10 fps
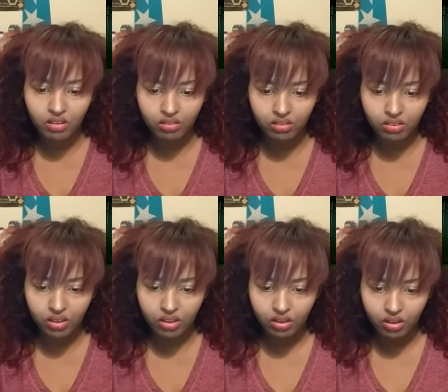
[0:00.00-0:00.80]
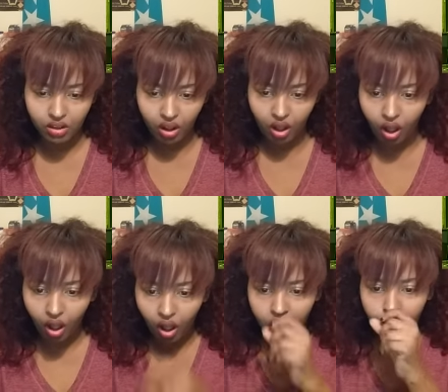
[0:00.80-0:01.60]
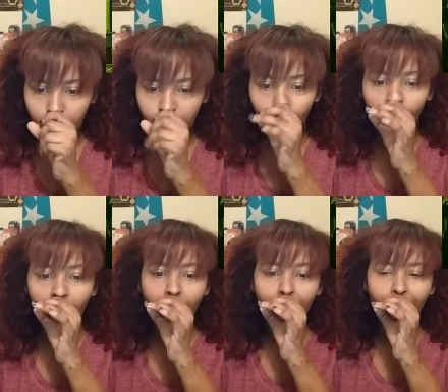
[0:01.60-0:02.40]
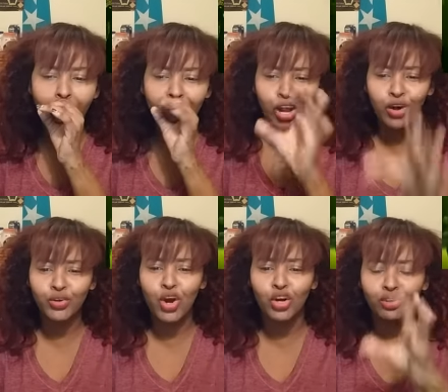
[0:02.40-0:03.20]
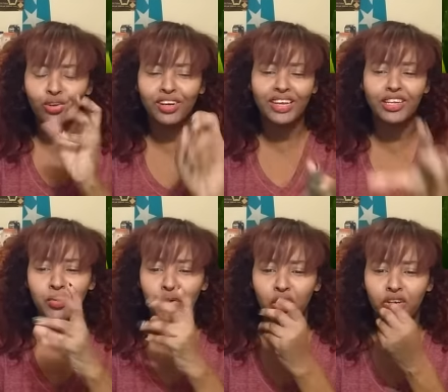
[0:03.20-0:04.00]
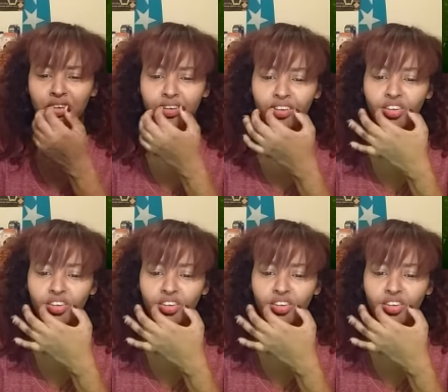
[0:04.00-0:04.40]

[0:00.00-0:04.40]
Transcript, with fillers: I don't understand. Whoa, Yo look at Yo